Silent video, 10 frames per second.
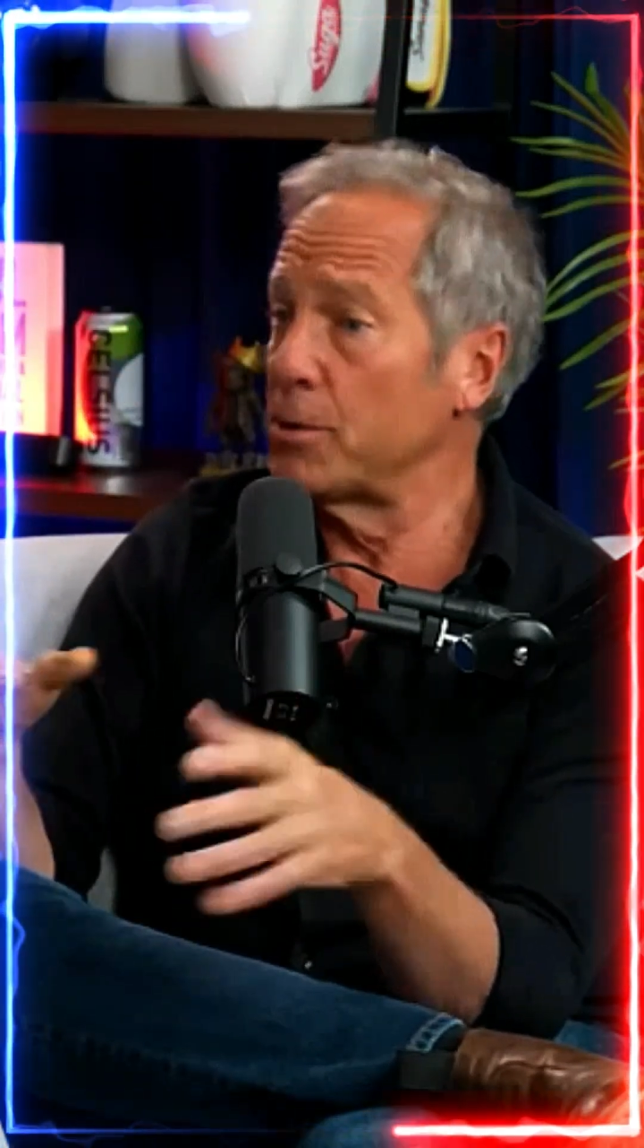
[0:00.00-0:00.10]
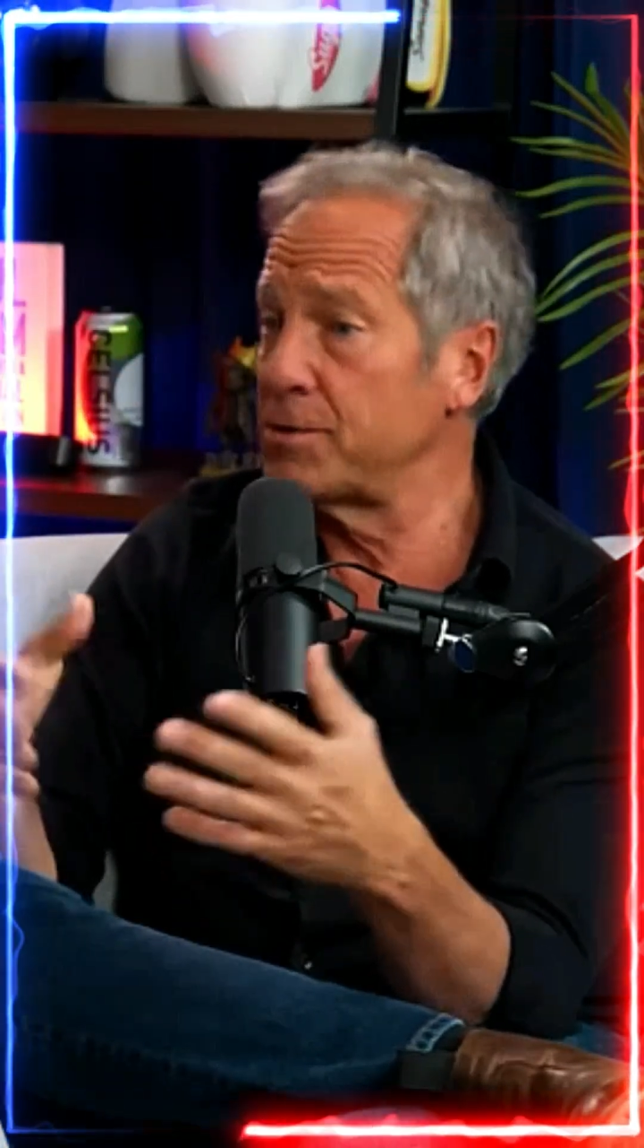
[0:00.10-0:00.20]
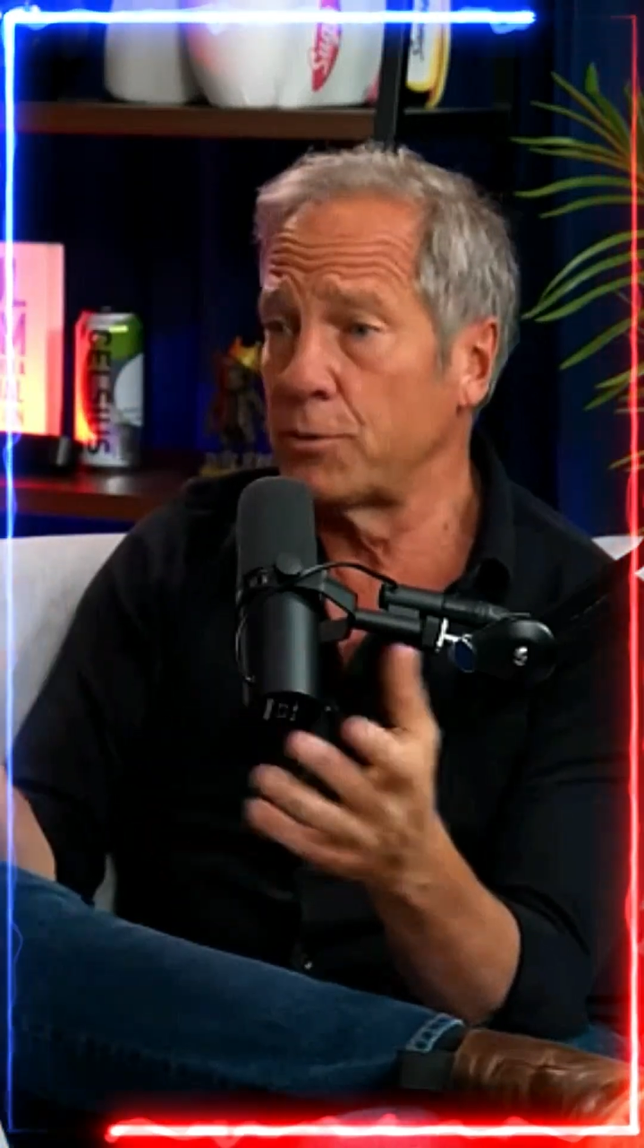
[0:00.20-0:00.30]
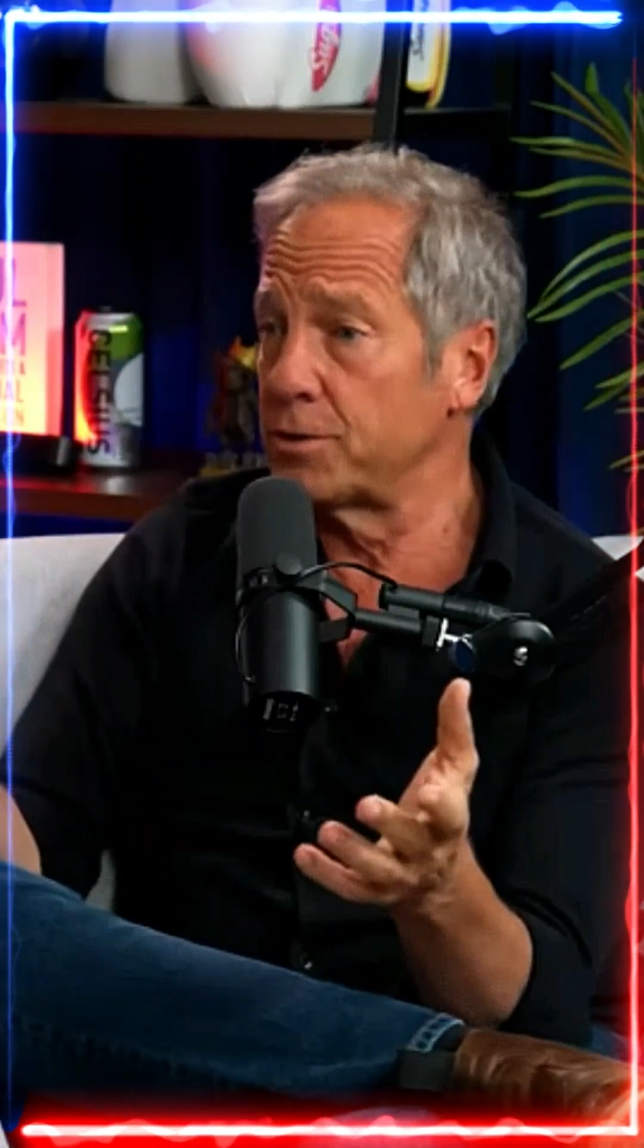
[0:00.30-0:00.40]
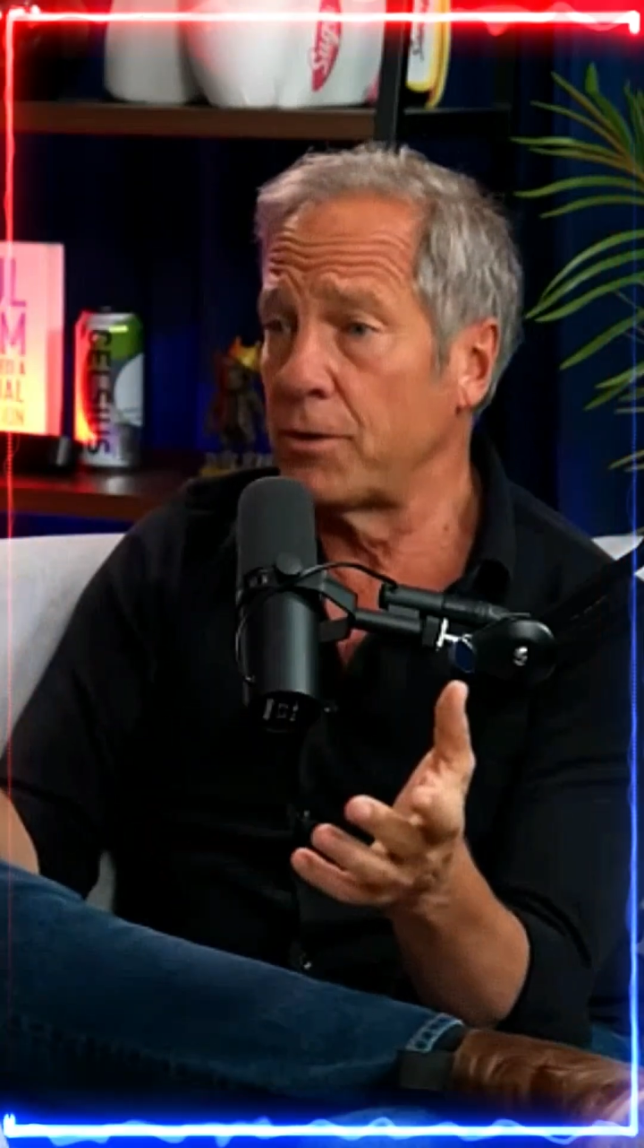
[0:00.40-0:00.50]

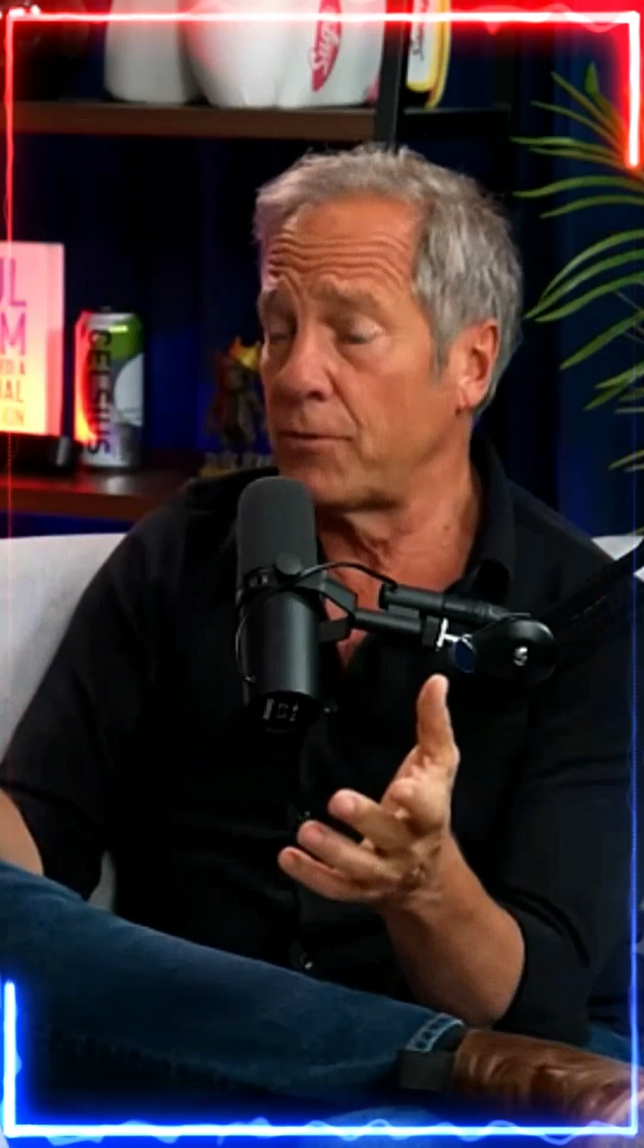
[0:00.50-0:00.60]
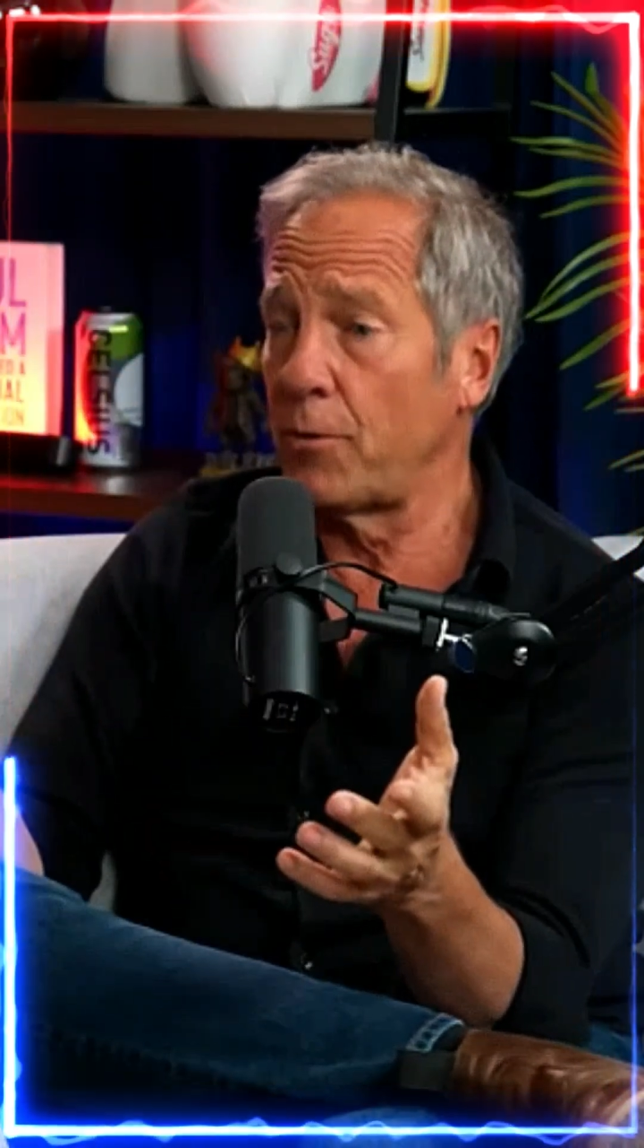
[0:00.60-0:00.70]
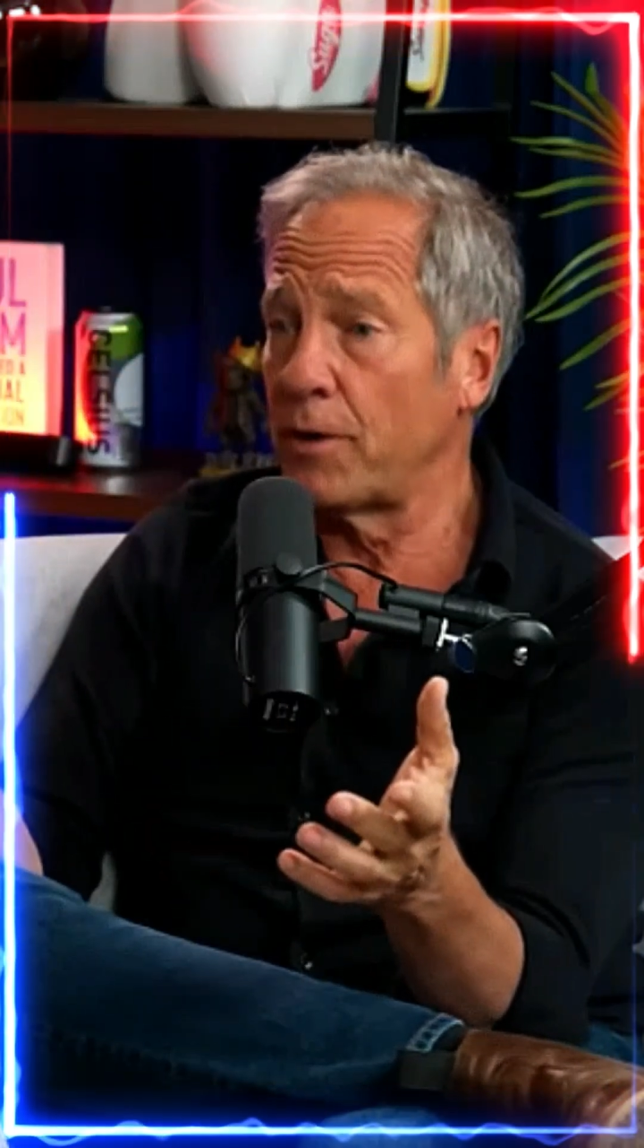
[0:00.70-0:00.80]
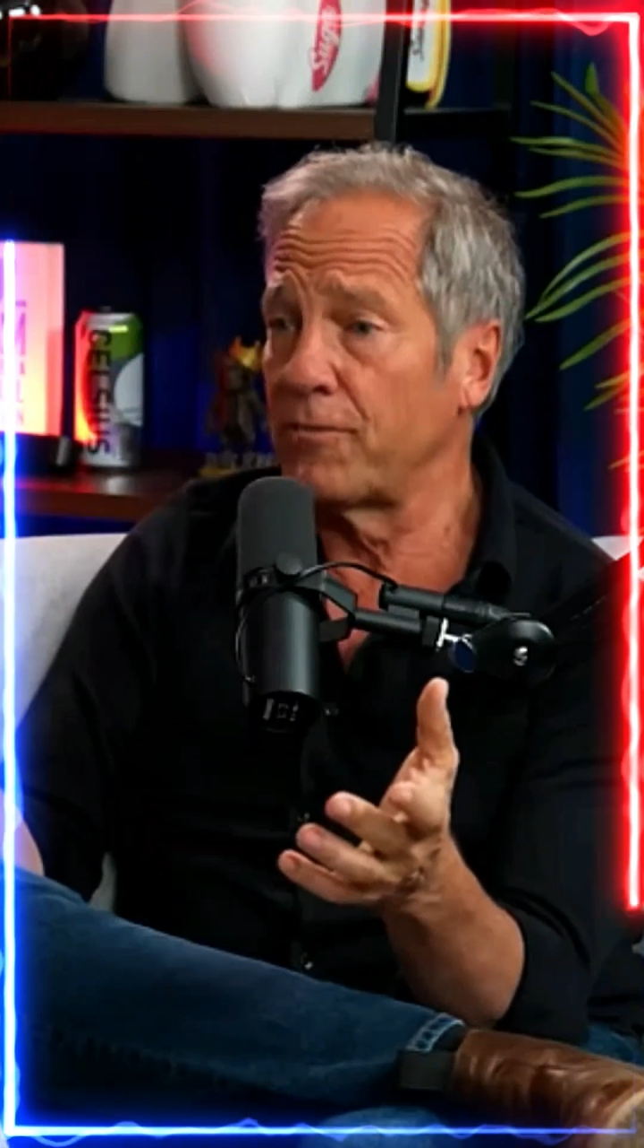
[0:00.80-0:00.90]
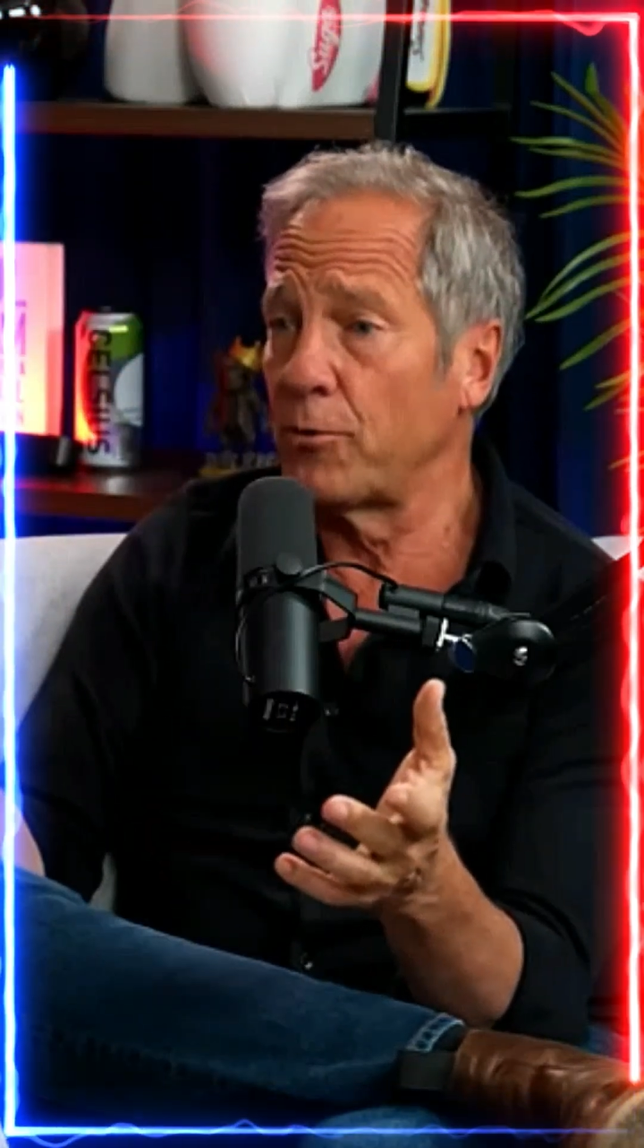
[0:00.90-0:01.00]
most of which don't require